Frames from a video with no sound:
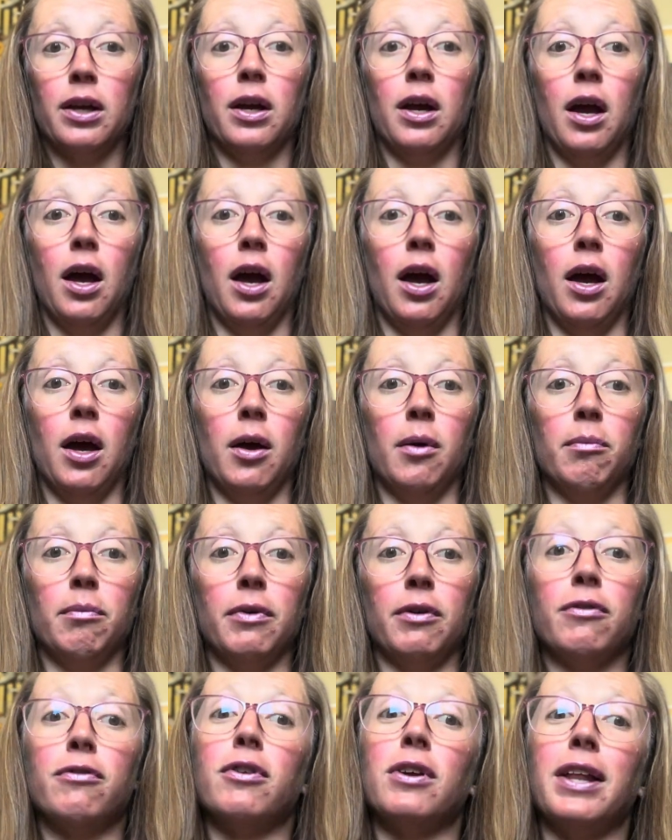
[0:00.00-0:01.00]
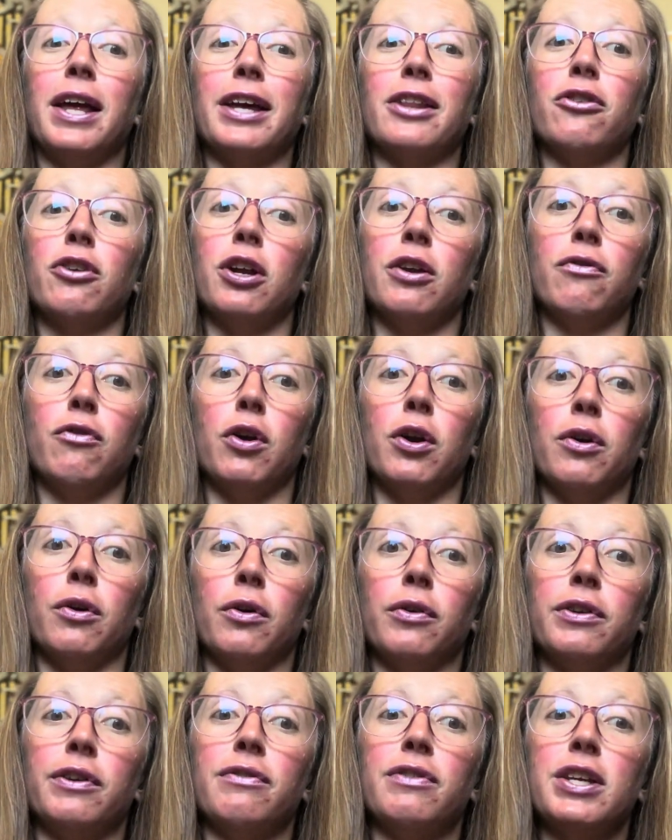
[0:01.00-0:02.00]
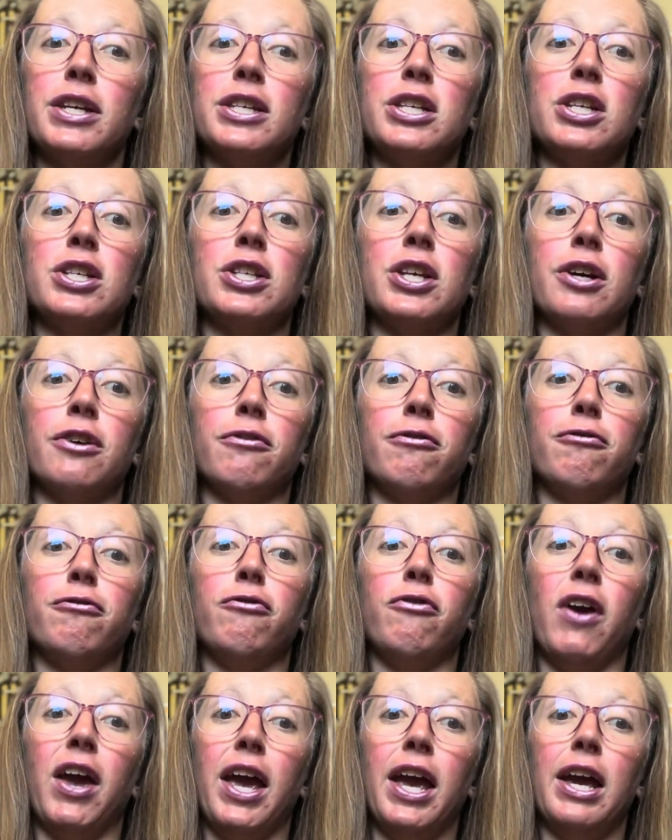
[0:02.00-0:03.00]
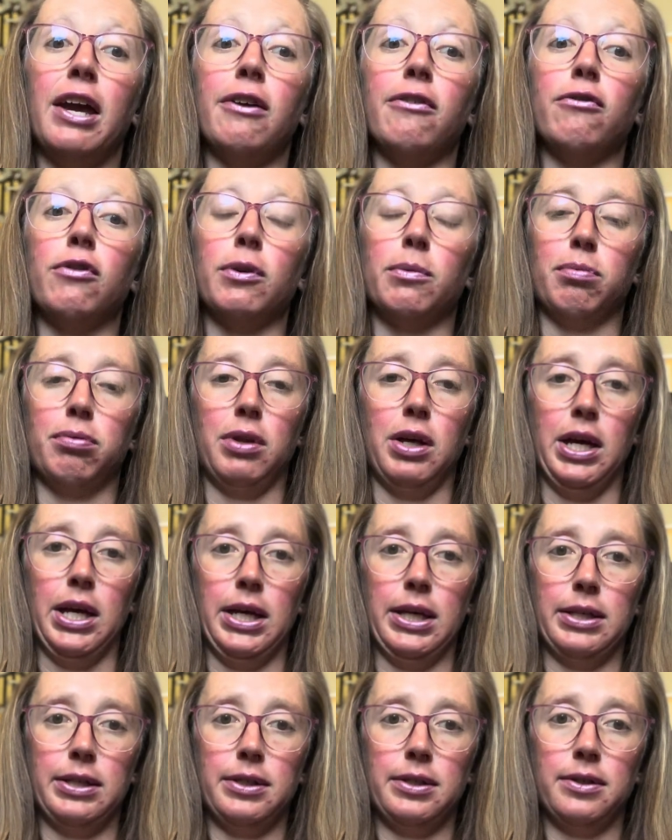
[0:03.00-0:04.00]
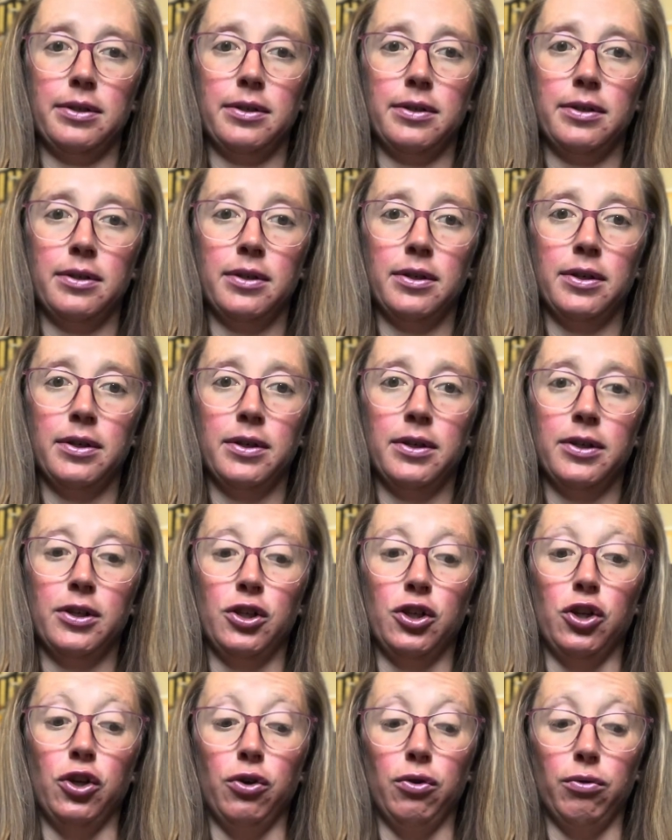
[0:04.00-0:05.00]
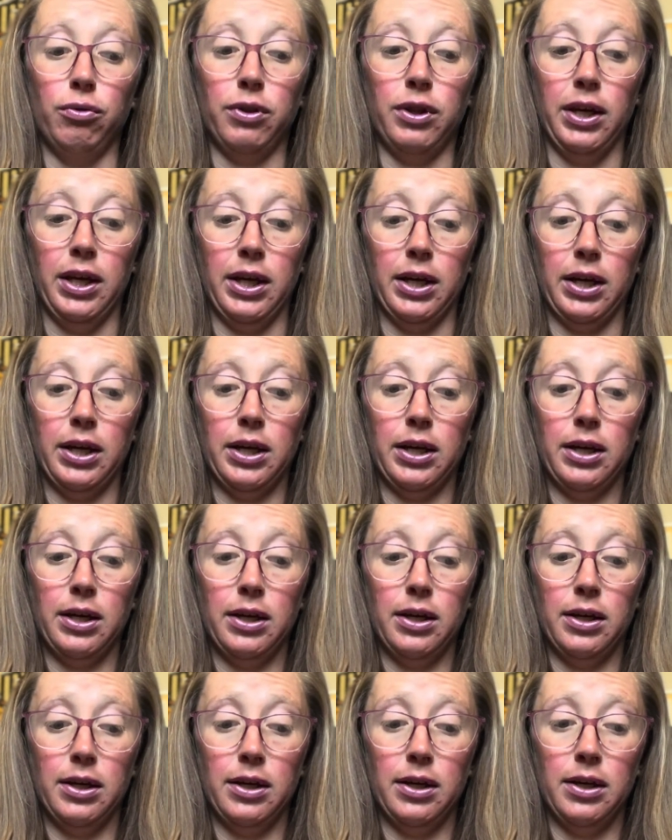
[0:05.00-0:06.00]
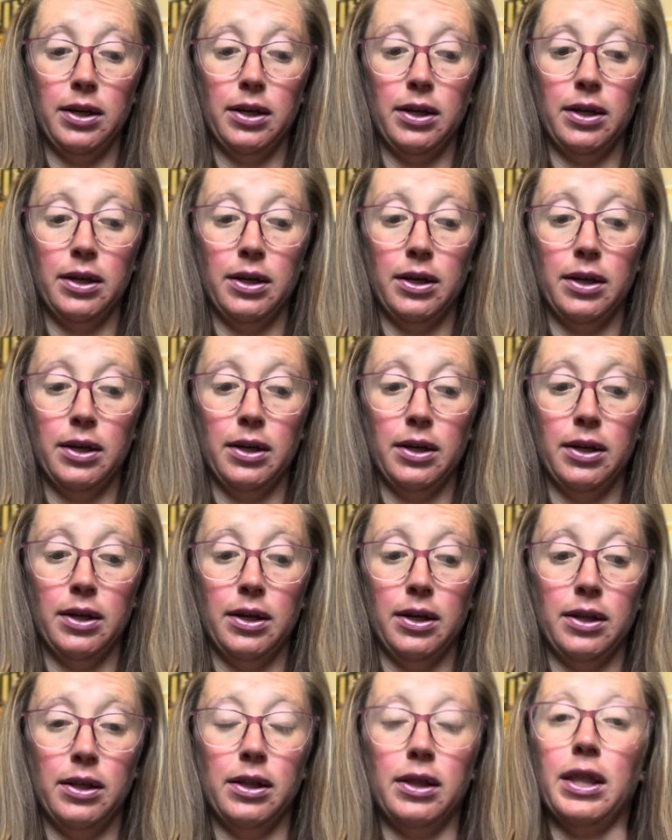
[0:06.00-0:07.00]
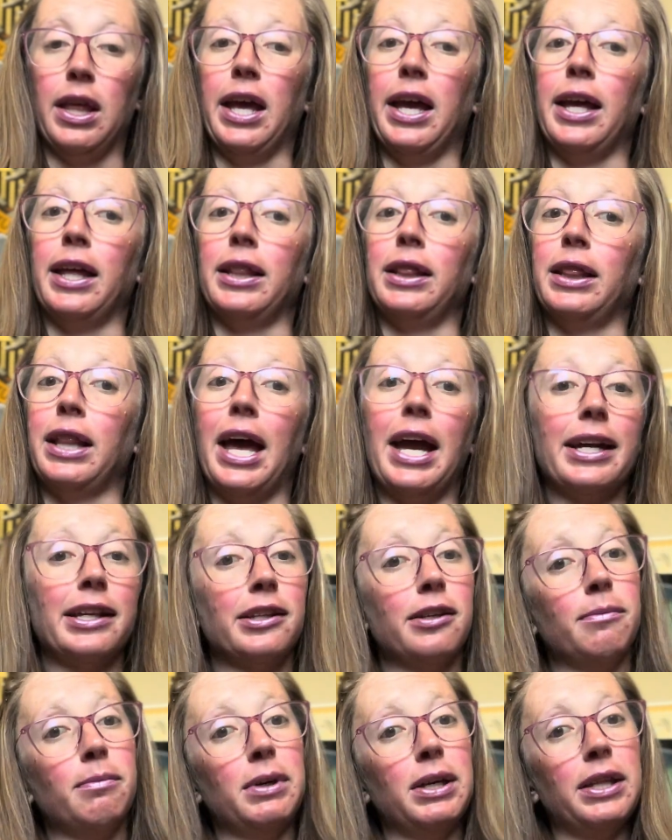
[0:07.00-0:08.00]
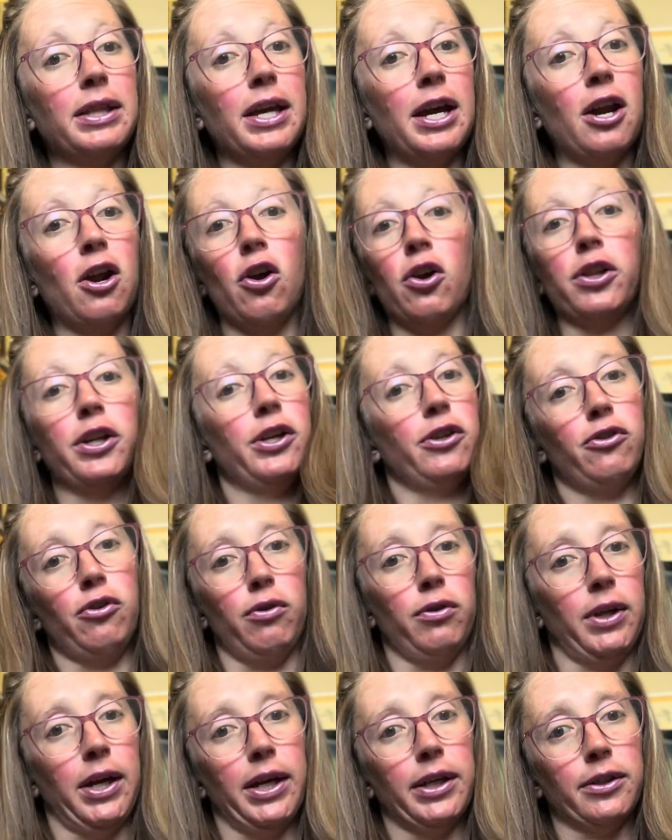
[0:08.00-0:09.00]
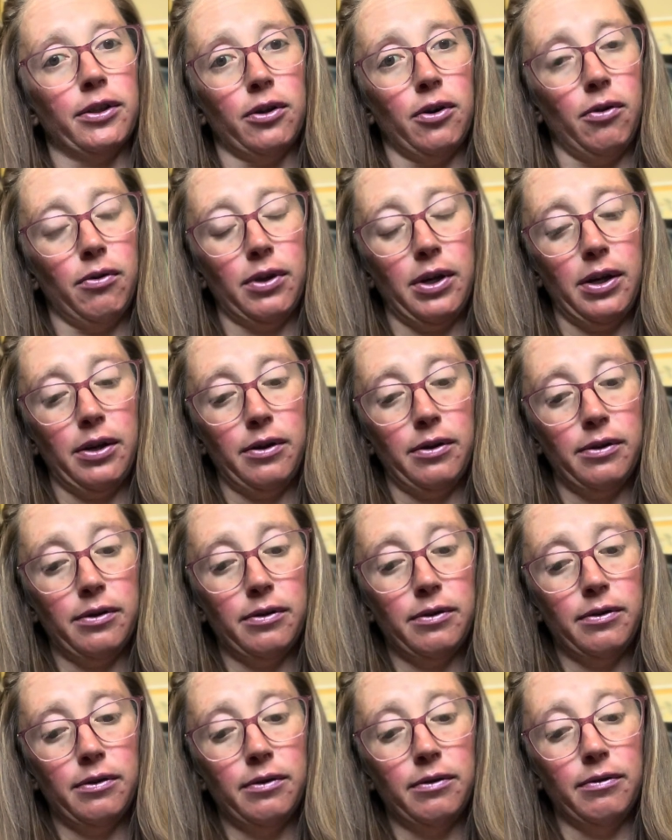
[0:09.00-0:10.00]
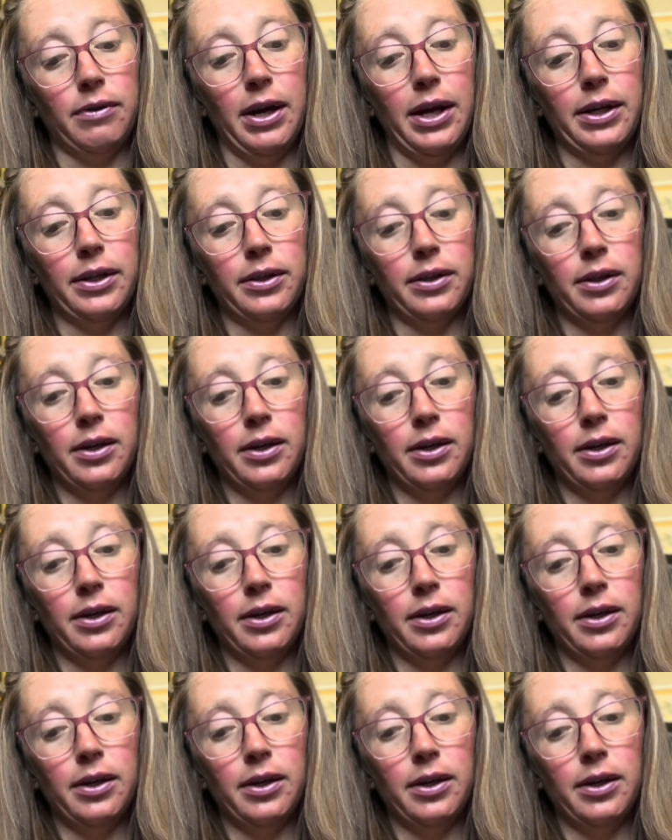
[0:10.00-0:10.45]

for like 3 or 4-year-olds, if this is their favorite place, do you think they like to be there or they don't like to go there, right?